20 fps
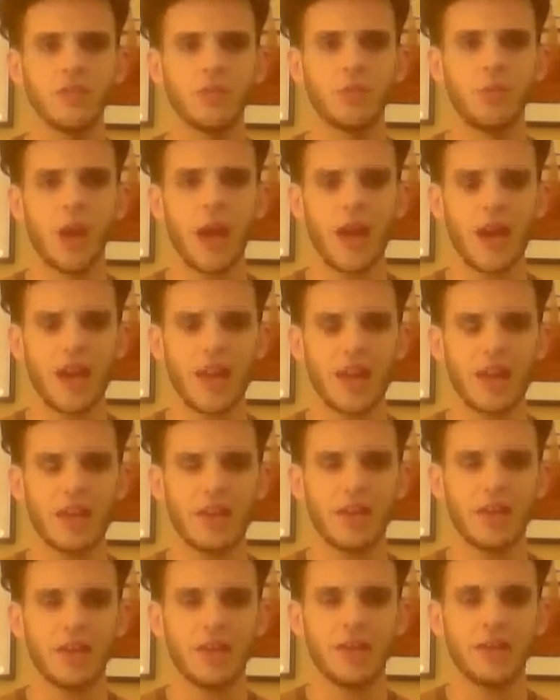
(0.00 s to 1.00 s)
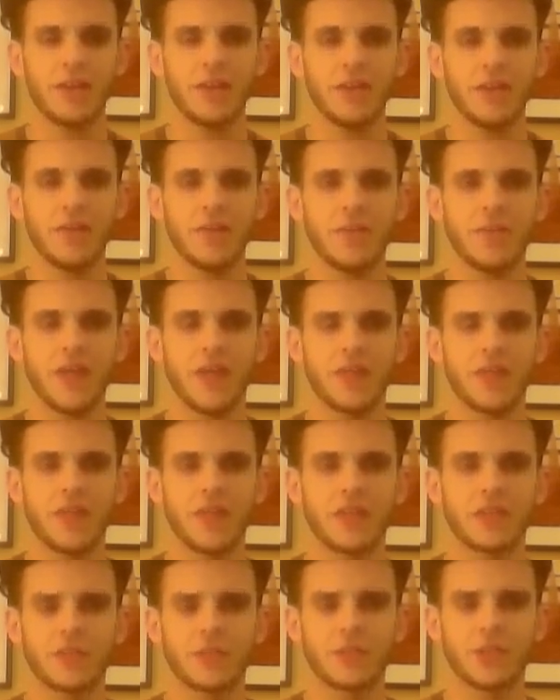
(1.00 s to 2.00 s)
way that
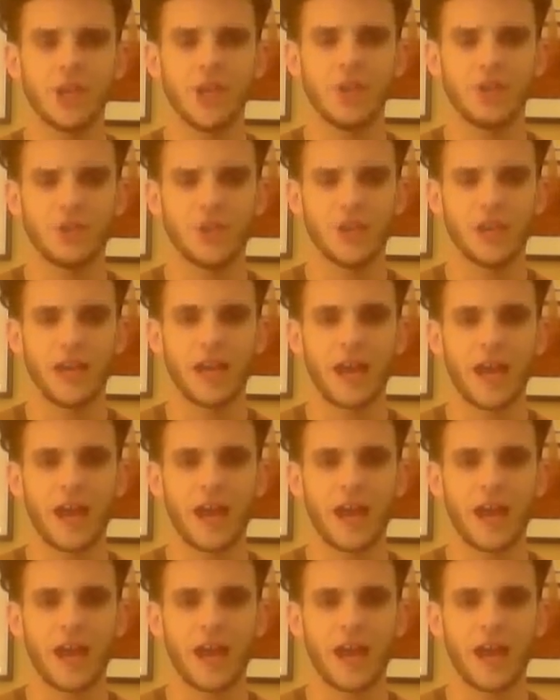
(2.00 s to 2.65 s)
things are changing.